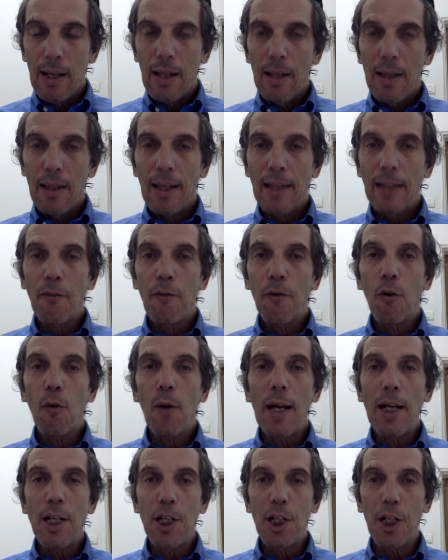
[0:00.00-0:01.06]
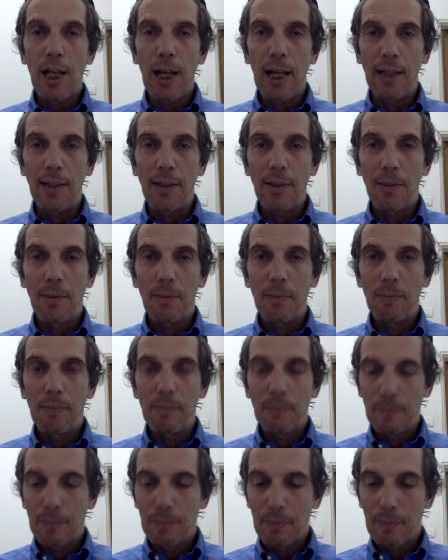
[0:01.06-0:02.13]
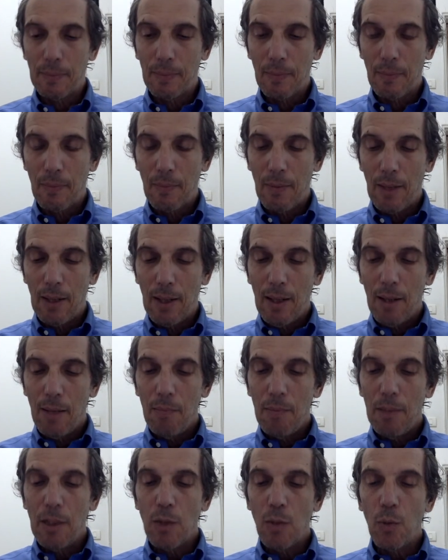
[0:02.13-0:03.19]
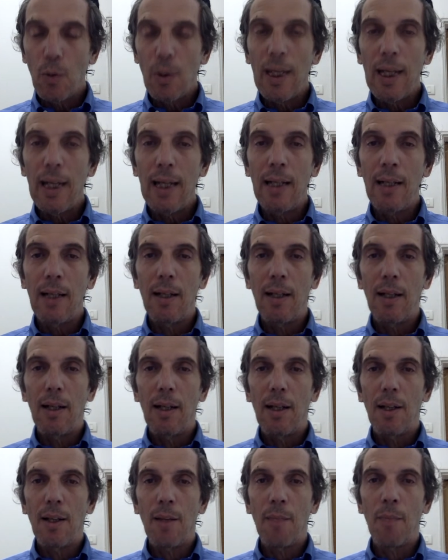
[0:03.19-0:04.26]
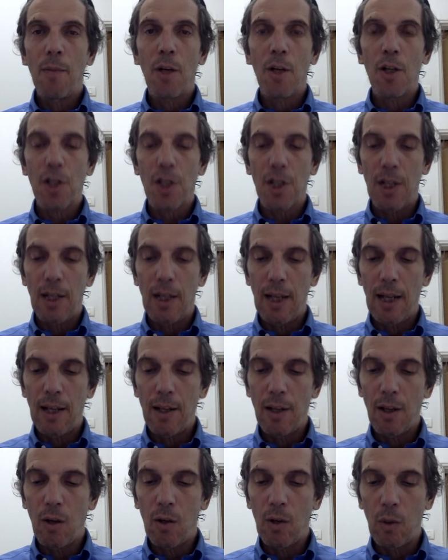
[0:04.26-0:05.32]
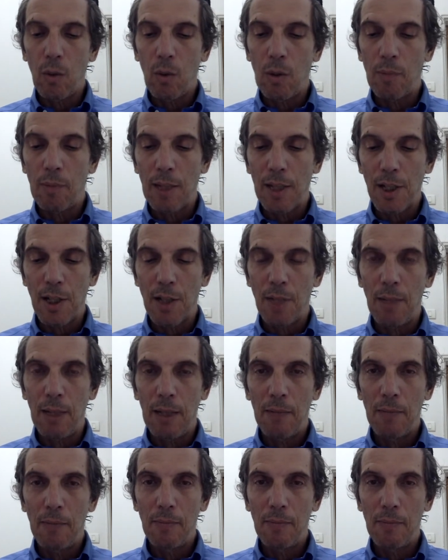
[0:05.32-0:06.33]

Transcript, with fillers: that differentiate between the person and the Holy One, blessed be.